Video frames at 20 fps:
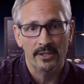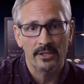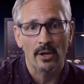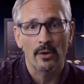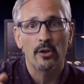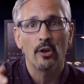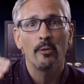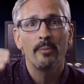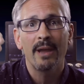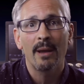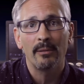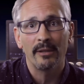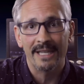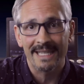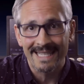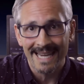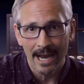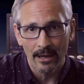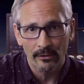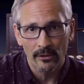So you'll be able to
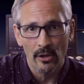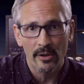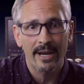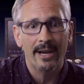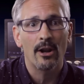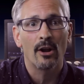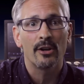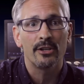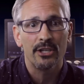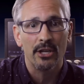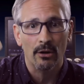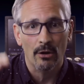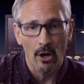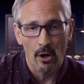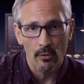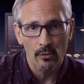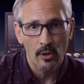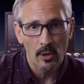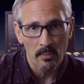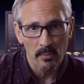download it onto your
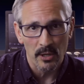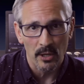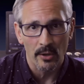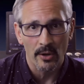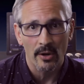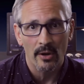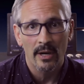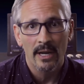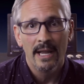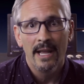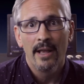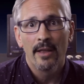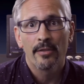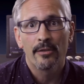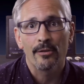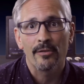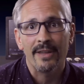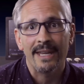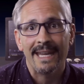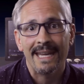own computer
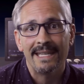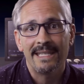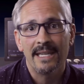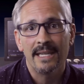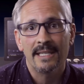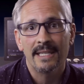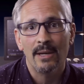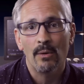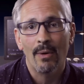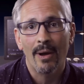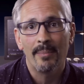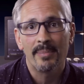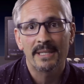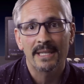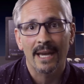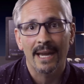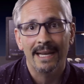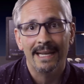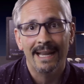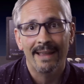through the ETC
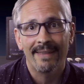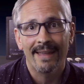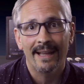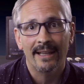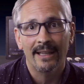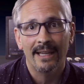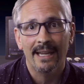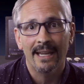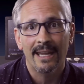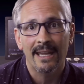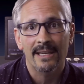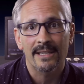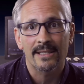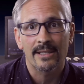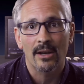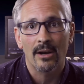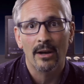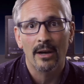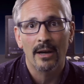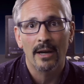website, and that link
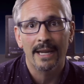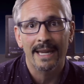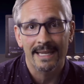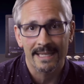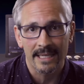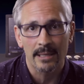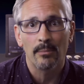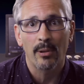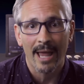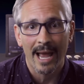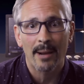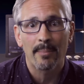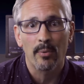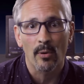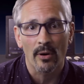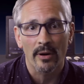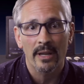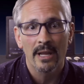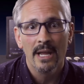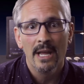is in
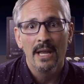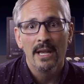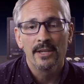Blackboard.